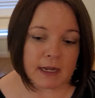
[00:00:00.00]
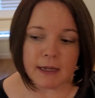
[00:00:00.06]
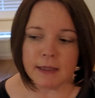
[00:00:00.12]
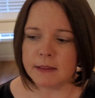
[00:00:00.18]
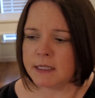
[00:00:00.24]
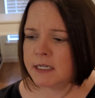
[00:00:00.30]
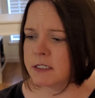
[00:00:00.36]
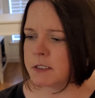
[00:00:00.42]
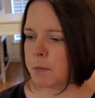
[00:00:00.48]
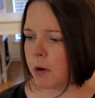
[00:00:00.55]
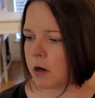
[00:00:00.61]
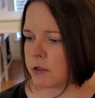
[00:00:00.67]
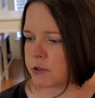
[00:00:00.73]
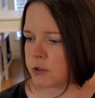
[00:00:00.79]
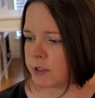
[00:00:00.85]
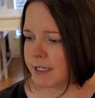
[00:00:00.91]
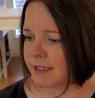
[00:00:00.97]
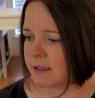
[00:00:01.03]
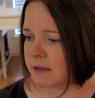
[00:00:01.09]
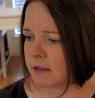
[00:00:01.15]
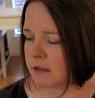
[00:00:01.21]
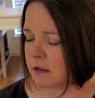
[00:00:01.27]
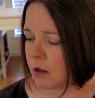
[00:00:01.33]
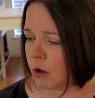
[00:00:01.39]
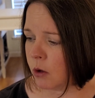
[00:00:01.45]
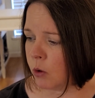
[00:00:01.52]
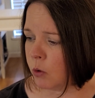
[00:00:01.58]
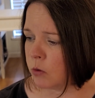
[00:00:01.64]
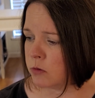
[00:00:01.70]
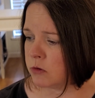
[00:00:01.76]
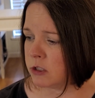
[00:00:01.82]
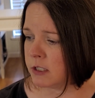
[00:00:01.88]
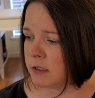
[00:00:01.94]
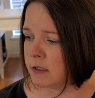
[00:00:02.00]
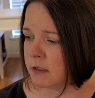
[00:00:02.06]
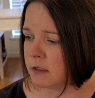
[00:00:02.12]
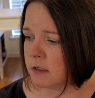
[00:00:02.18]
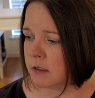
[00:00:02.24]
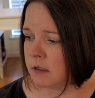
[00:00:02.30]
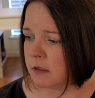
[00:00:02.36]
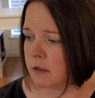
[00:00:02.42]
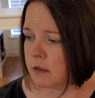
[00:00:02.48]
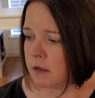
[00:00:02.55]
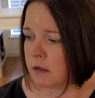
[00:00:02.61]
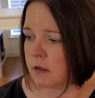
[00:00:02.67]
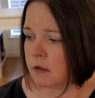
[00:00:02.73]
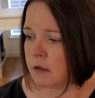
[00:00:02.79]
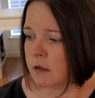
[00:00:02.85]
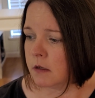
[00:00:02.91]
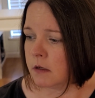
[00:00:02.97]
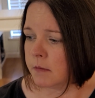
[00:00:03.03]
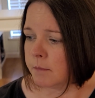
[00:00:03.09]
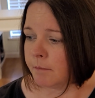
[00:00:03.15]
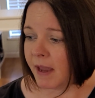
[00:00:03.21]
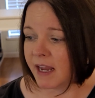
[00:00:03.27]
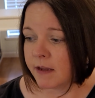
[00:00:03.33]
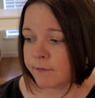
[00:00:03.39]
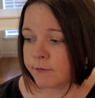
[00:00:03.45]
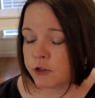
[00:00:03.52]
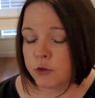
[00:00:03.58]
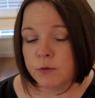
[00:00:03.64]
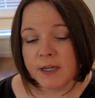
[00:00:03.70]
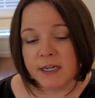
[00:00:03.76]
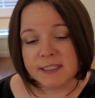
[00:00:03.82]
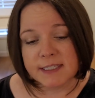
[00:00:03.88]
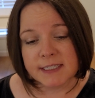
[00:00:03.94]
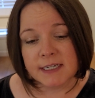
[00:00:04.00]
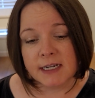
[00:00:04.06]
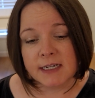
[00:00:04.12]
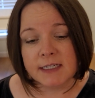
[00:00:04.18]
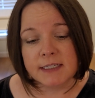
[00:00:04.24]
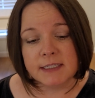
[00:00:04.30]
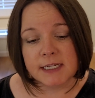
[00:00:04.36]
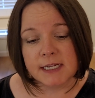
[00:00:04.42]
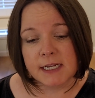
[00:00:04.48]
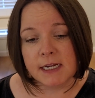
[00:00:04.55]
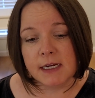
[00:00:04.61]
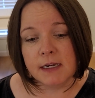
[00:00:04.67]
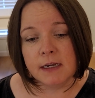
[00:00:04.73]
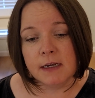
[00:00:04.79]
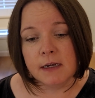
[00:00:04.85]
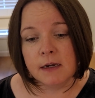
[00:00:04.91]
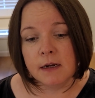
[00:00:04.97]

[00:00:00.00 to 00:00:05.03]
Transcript: These bars are getting a little old. May of 2019.